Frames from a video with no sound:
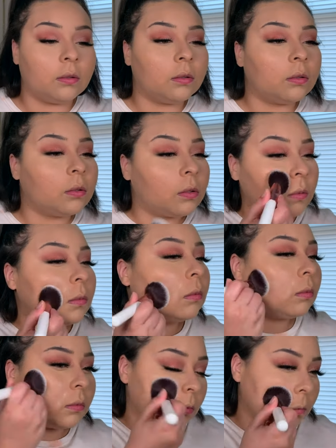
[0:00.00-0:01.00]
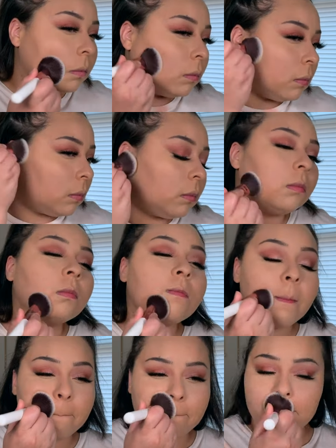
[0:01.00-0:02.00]

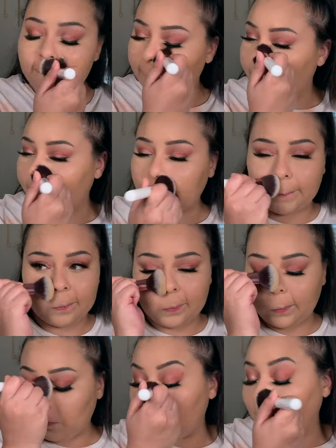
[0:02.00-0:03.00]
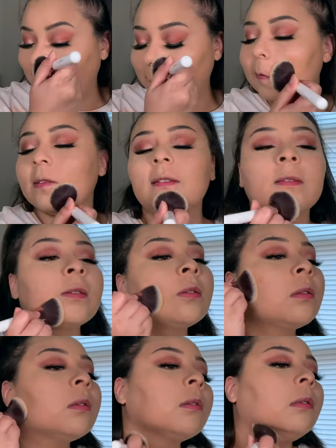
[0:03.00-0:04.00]

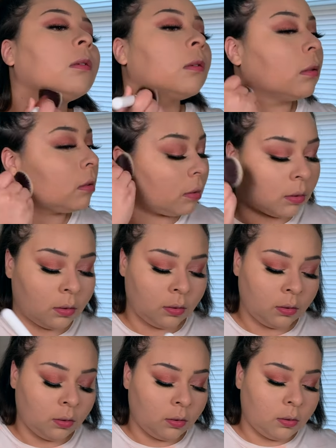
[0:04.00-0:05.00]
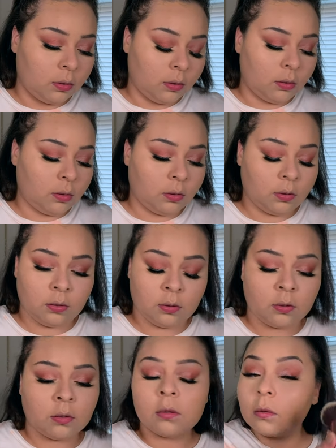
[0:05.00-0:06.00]

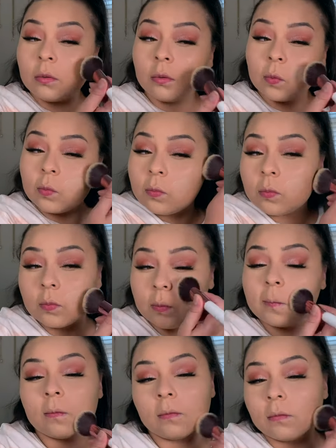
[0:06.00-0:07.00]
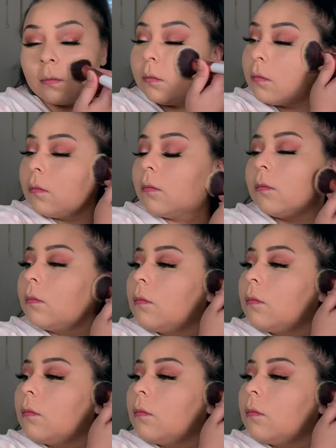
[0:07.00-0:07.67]
Nobody speaks.